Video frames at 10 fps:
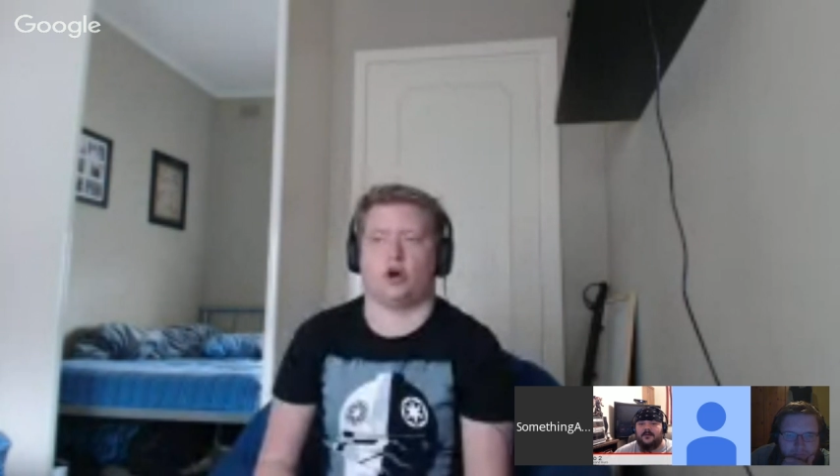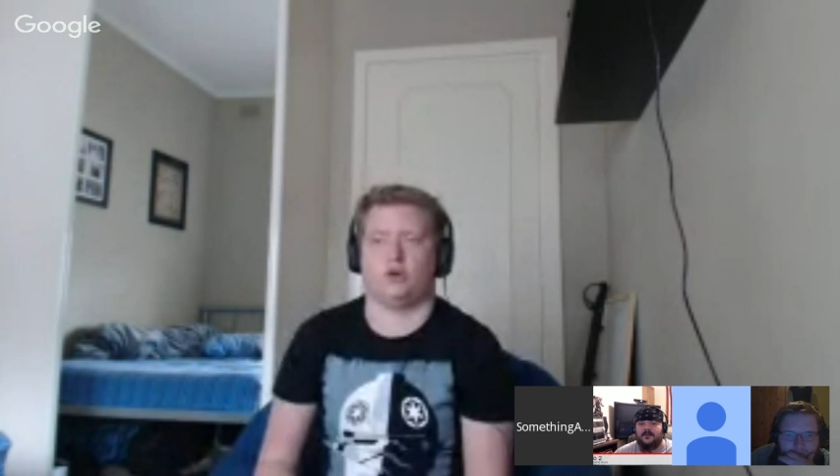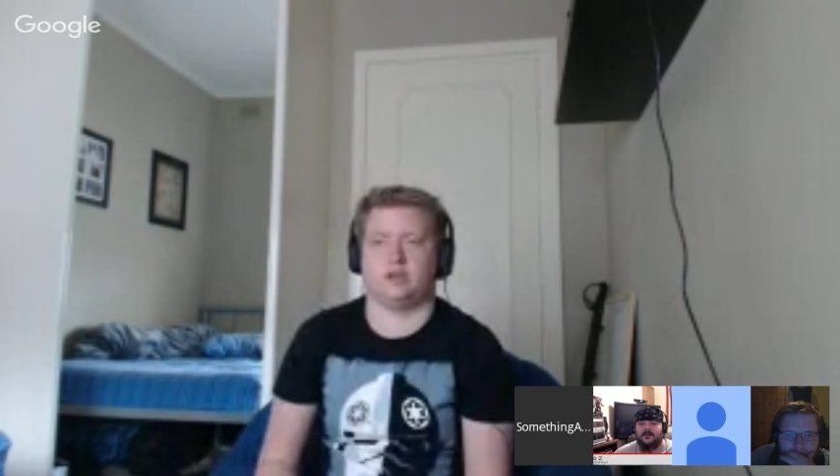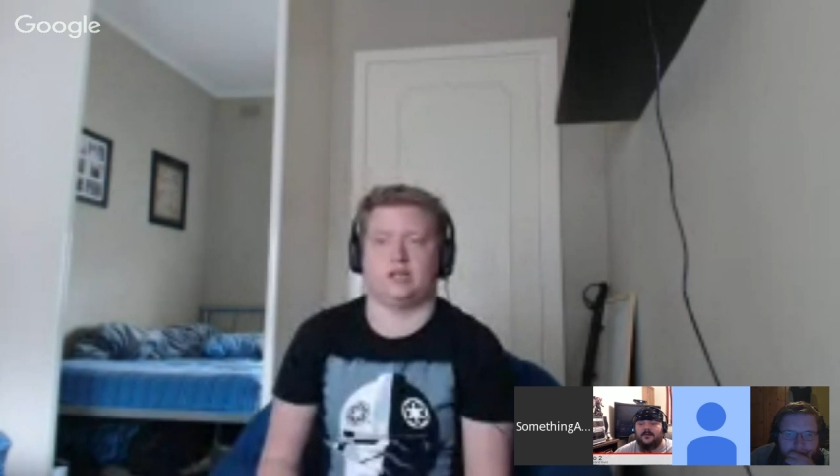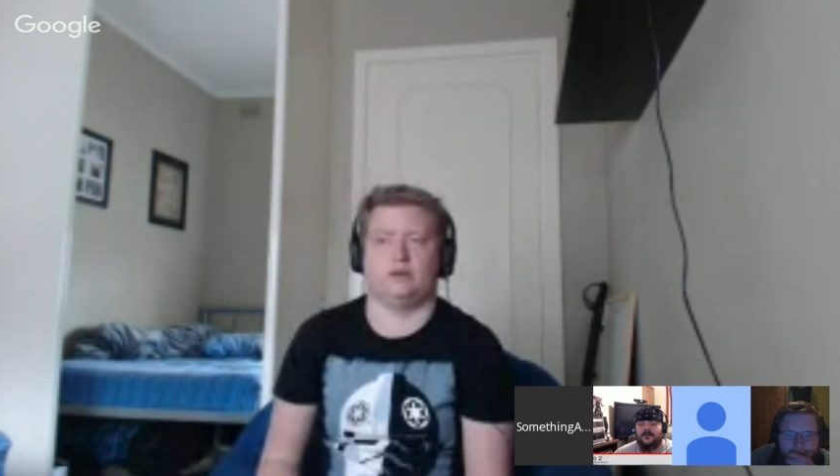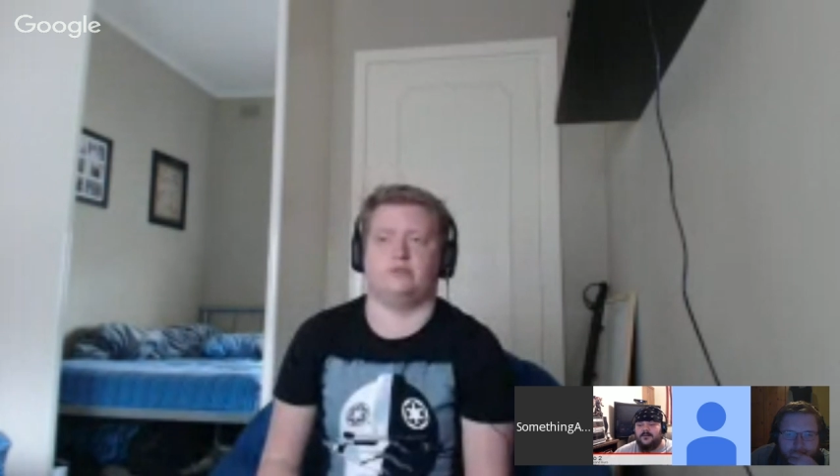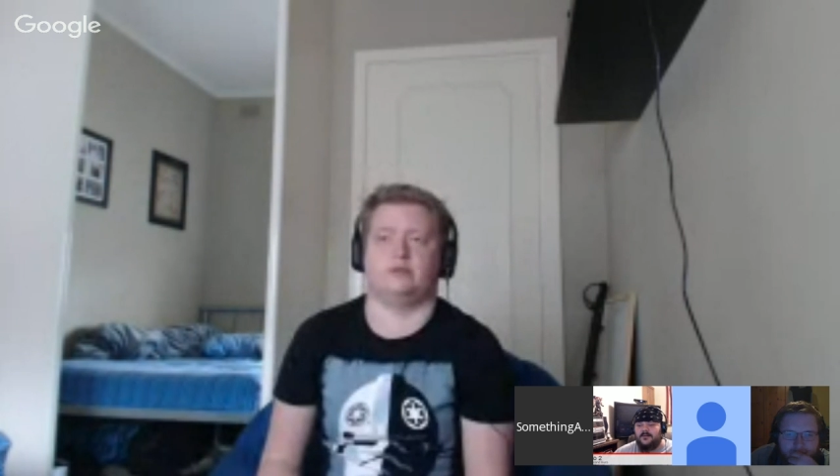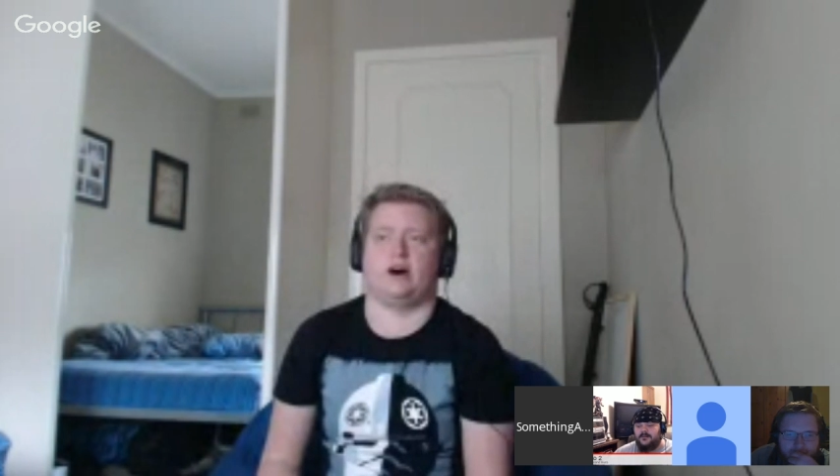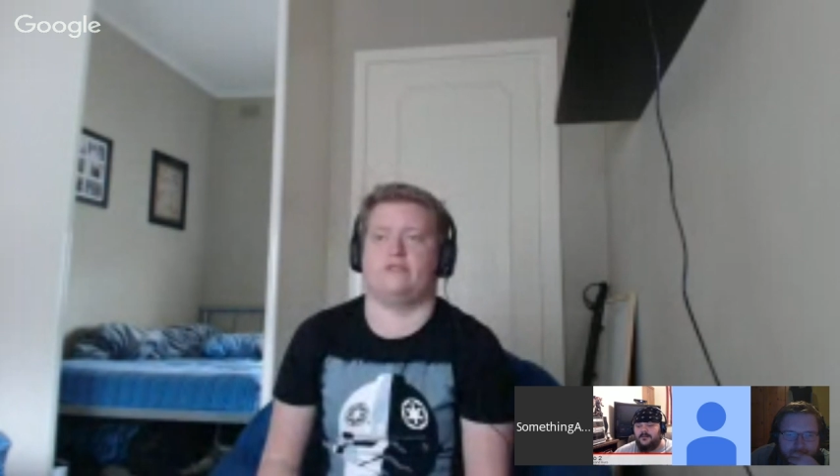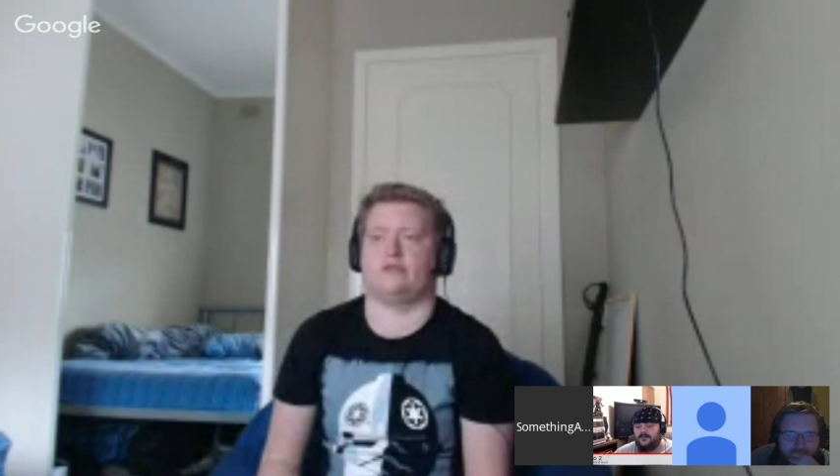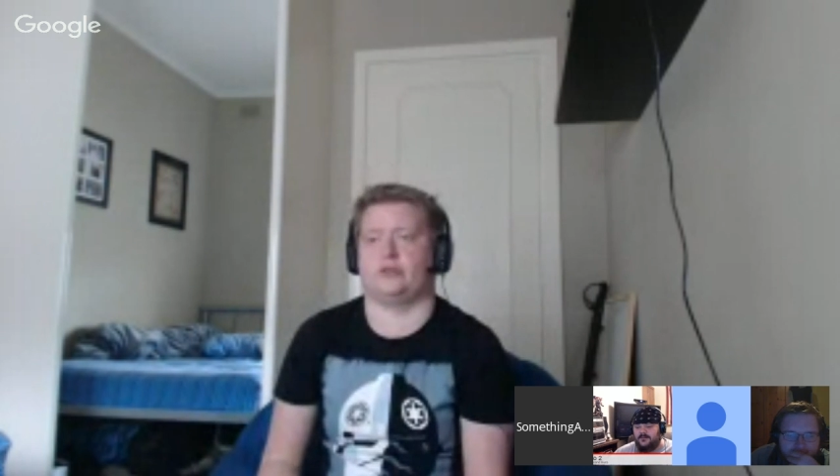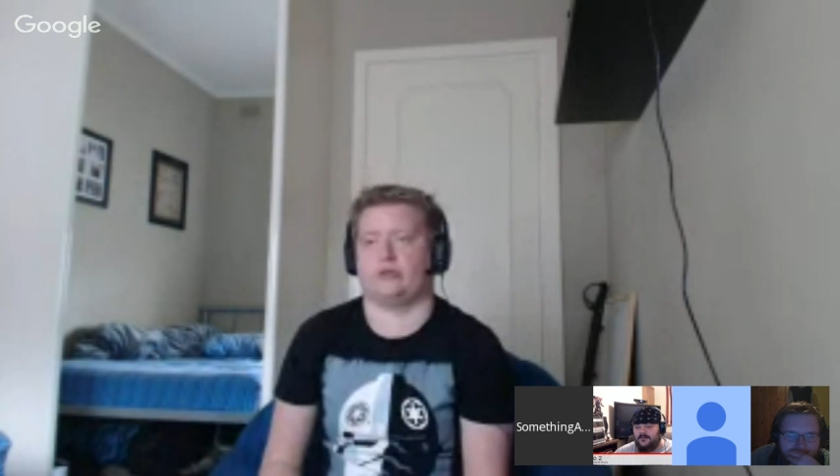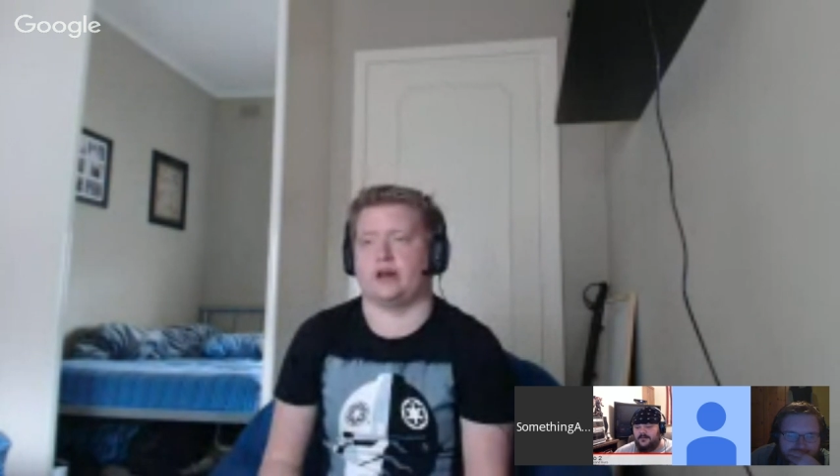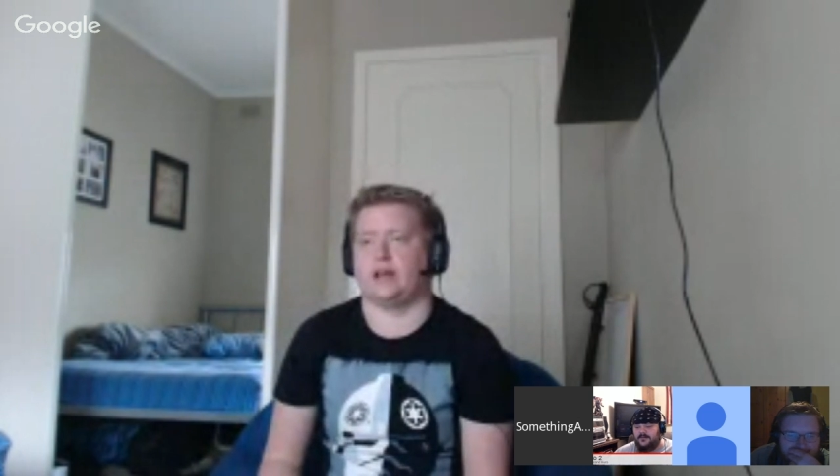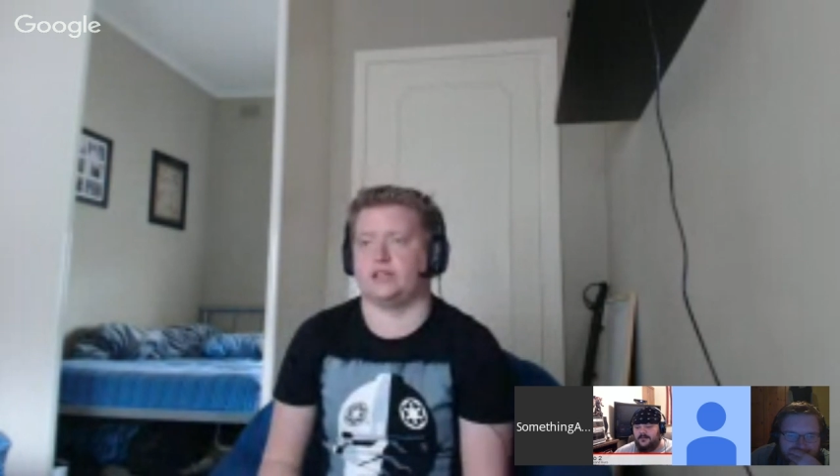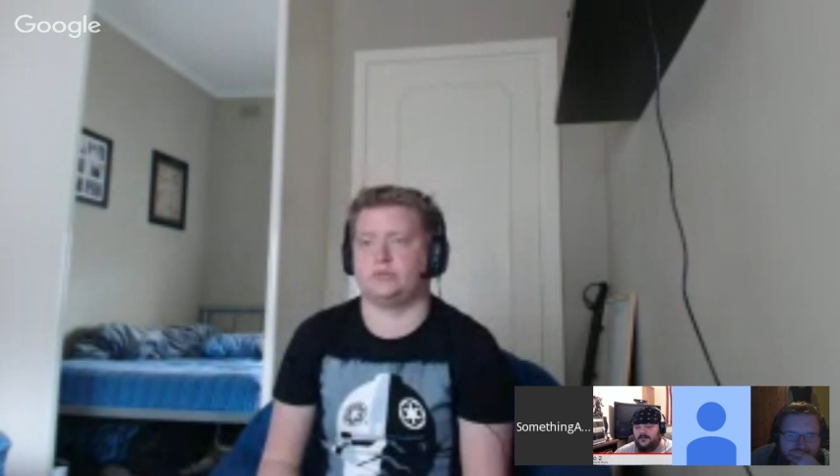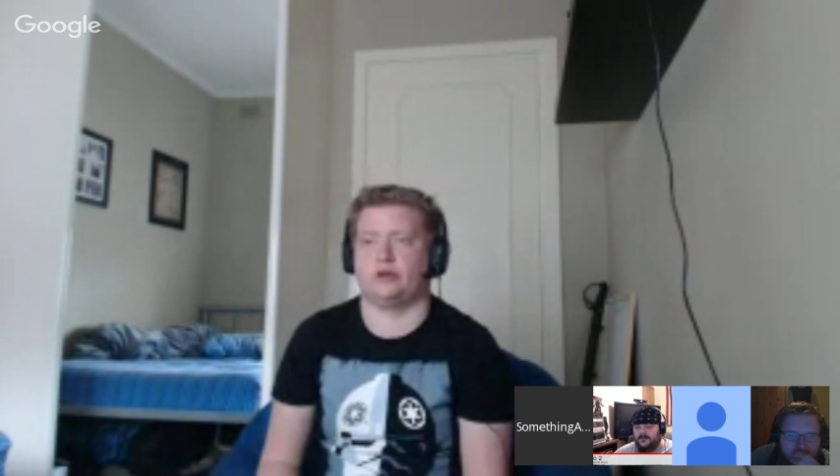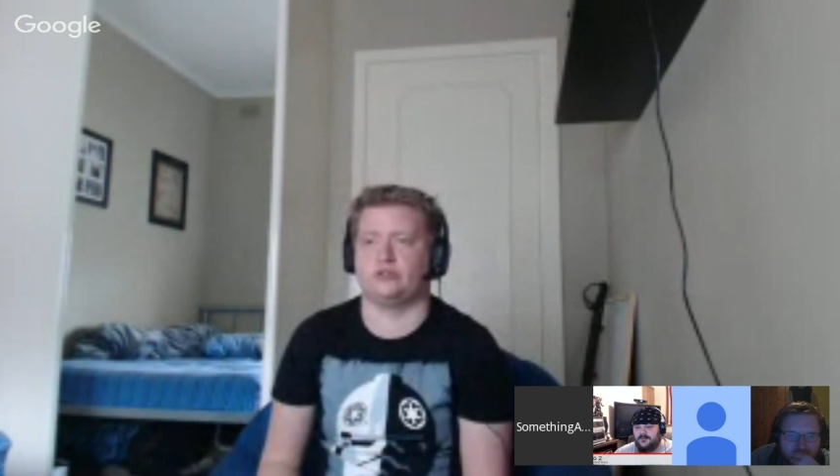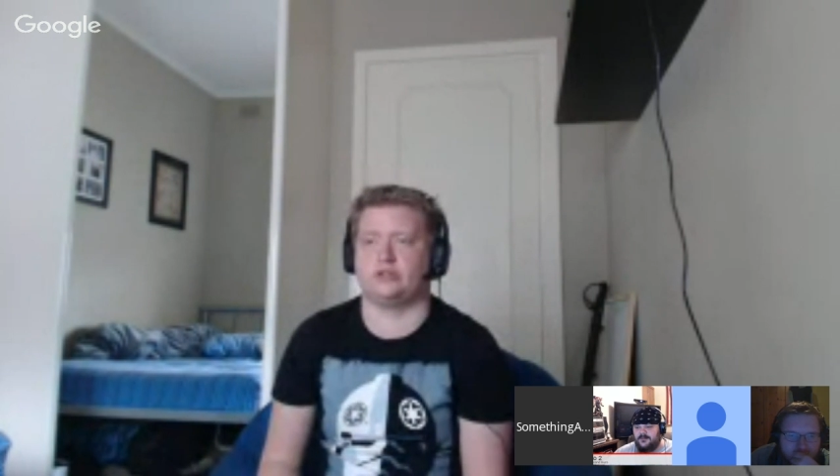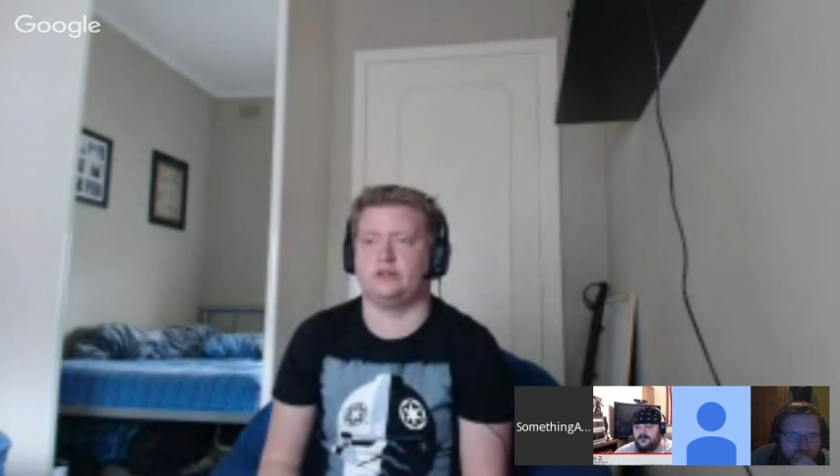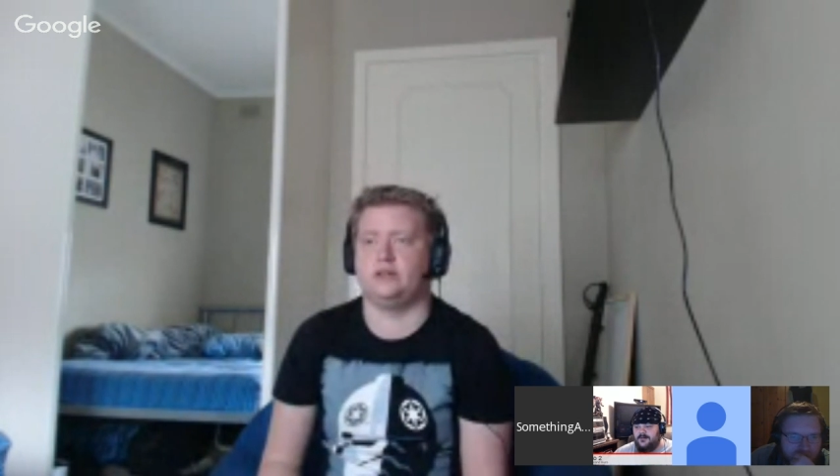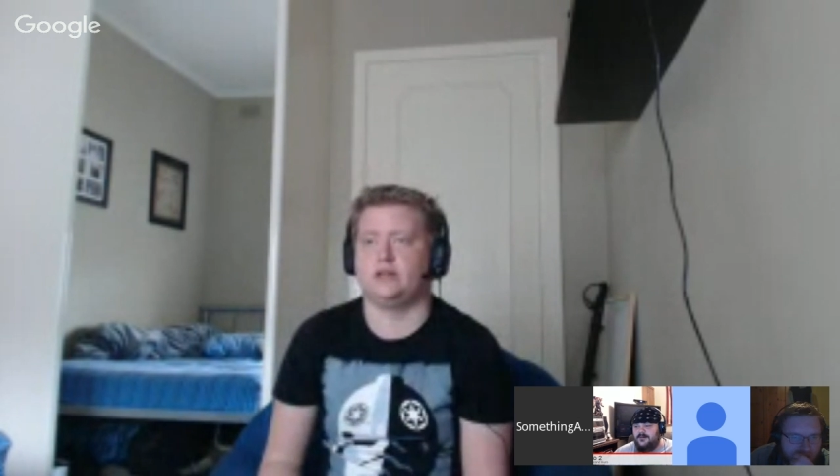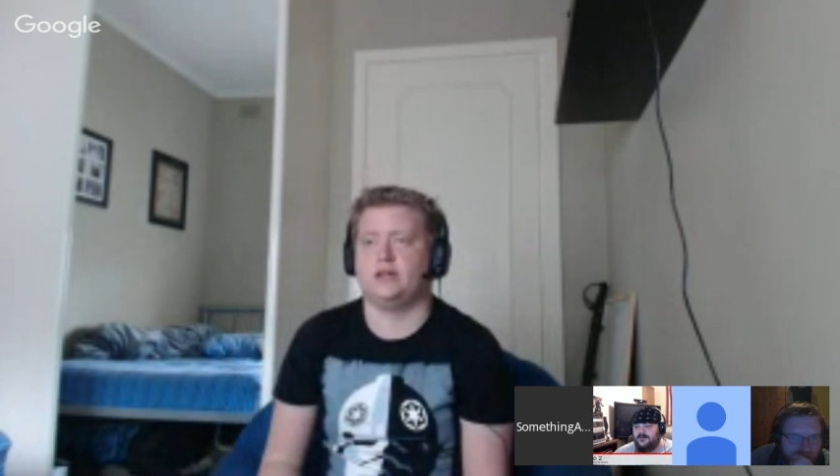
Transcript: totally ripped apart from the grenade explosion,